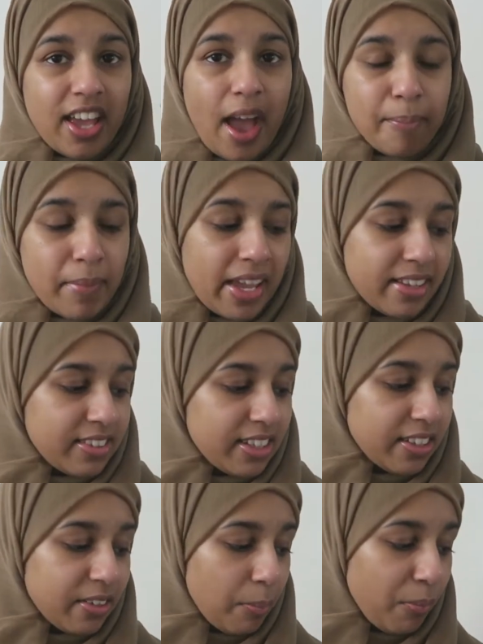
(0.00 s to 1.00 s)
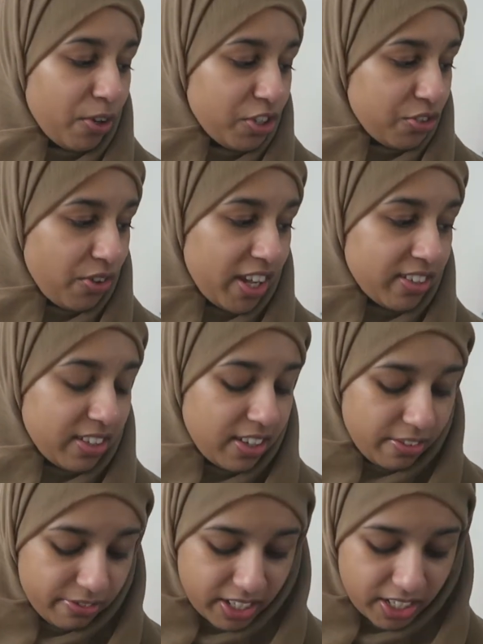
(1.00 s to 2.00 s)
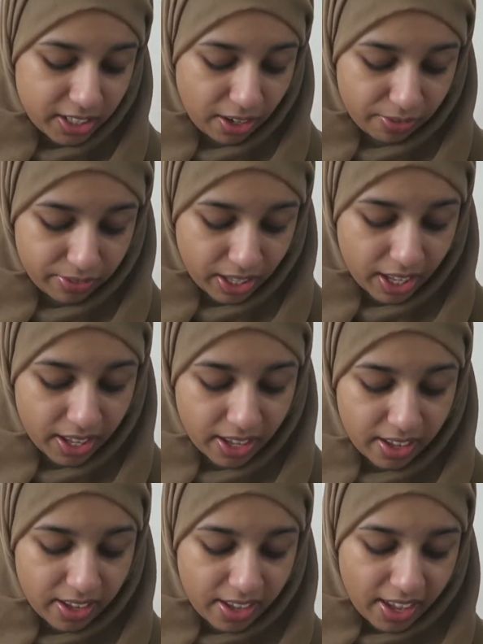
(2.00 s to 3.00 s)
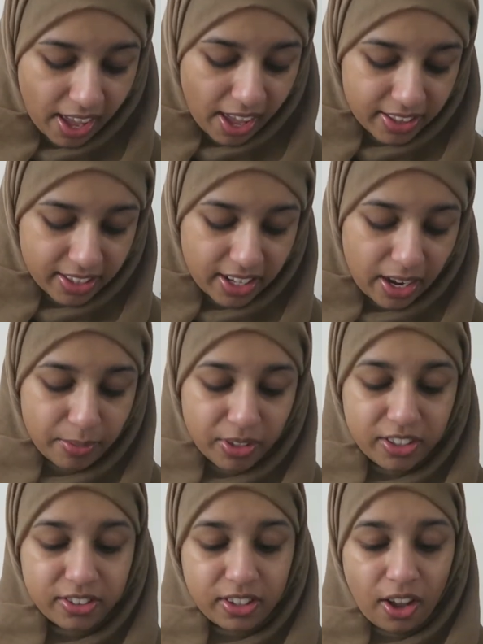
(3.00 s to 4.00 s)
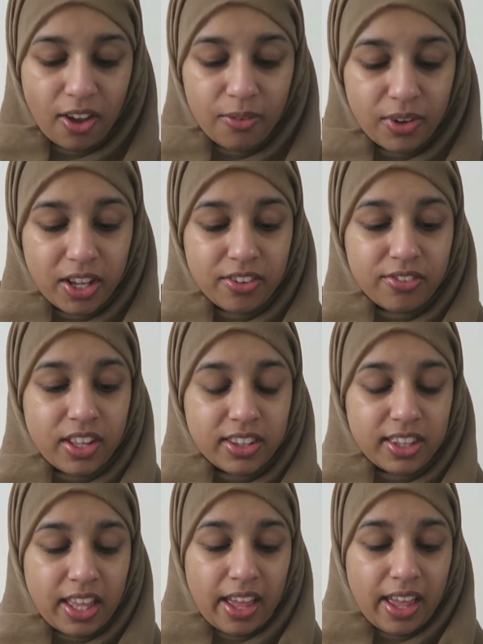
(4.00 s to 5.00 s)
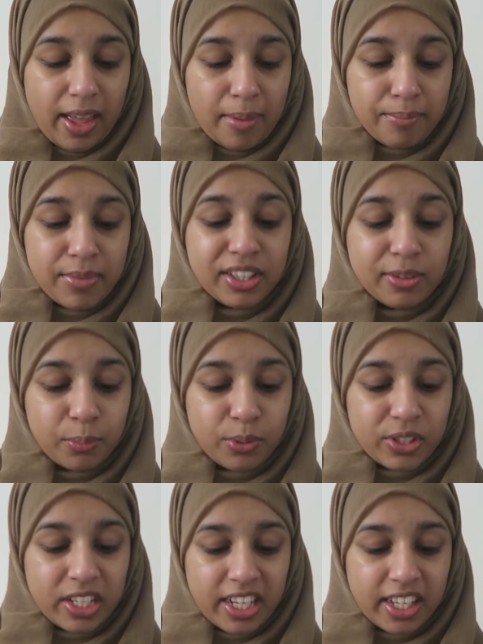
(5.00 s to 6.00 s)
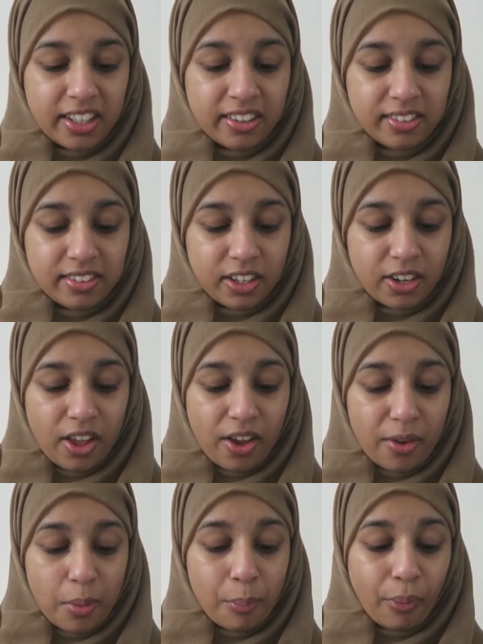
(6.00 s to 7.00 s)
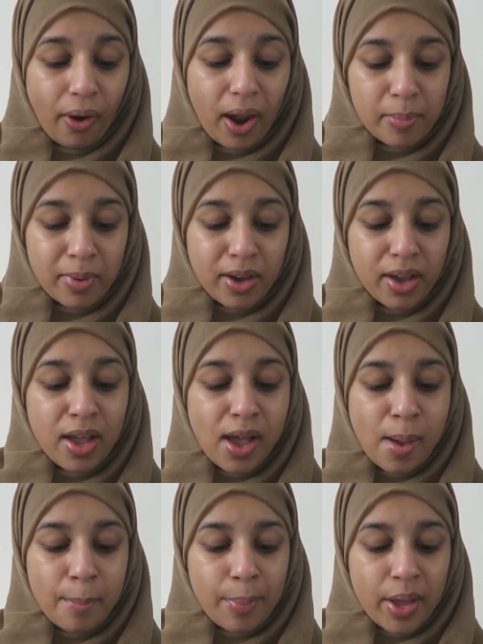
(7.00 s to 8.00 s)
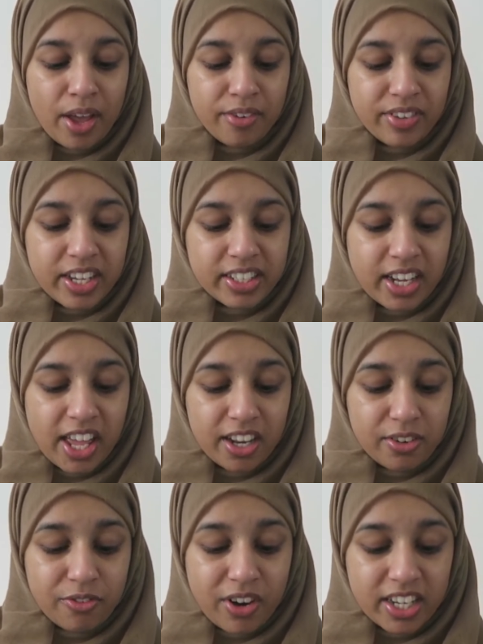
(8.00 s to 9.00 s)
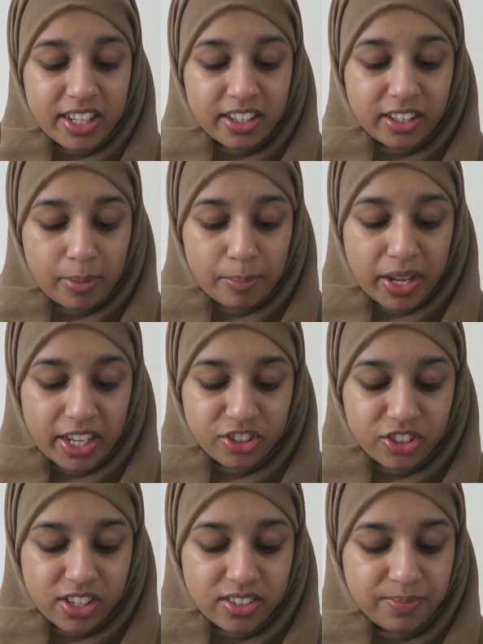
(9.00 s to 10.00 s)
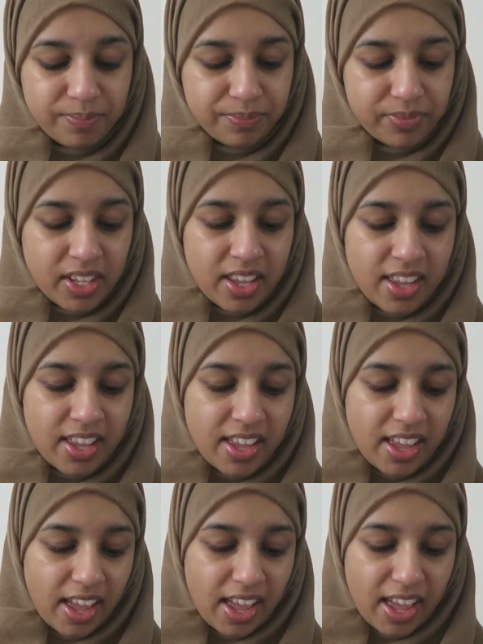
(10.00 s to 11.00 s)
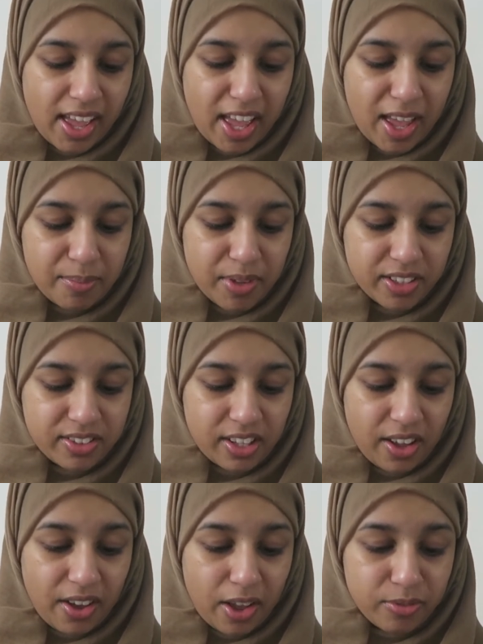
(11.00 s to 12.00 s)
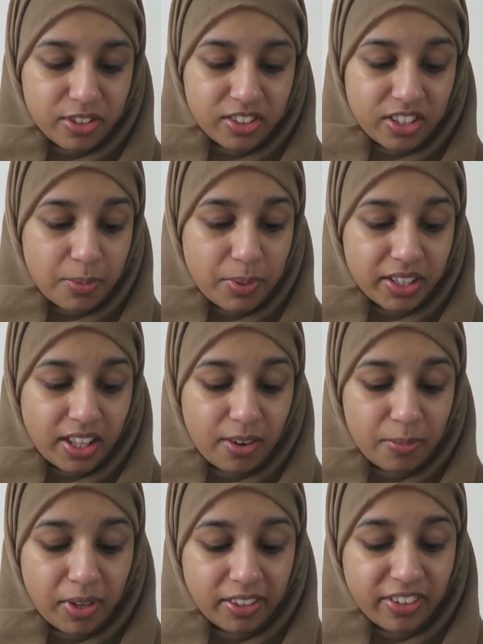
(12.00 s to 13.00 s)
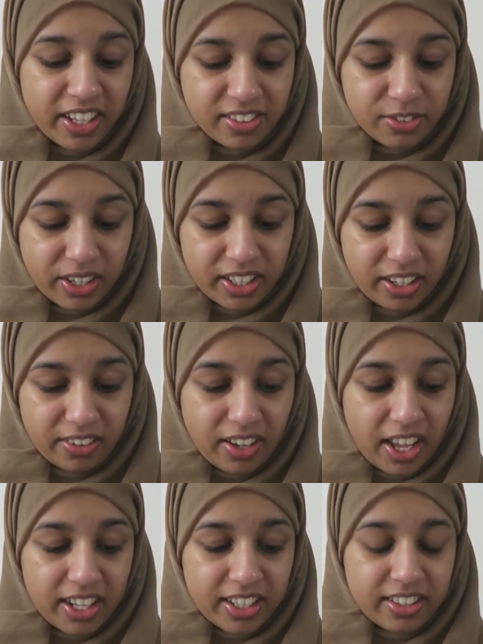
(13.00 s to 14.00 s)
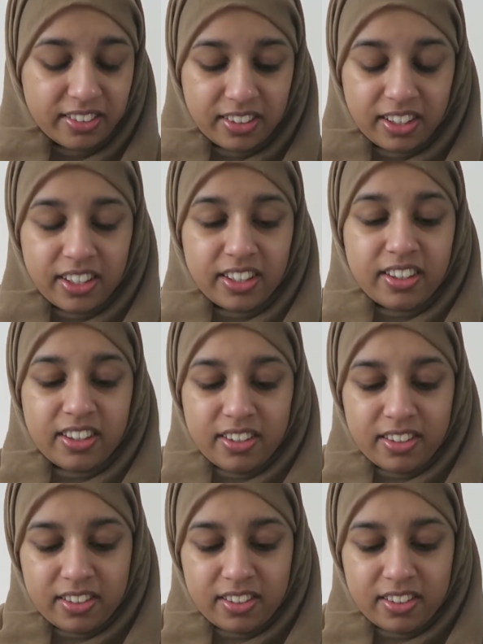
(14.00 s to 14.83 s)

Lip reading: Amazing moisturizer, really love that. And then I'm gonna start with the Miss Sporty Insta Glow Primer, Perfect and Radiant Complexion. So I'm just gonna put that on my face right now, and it's like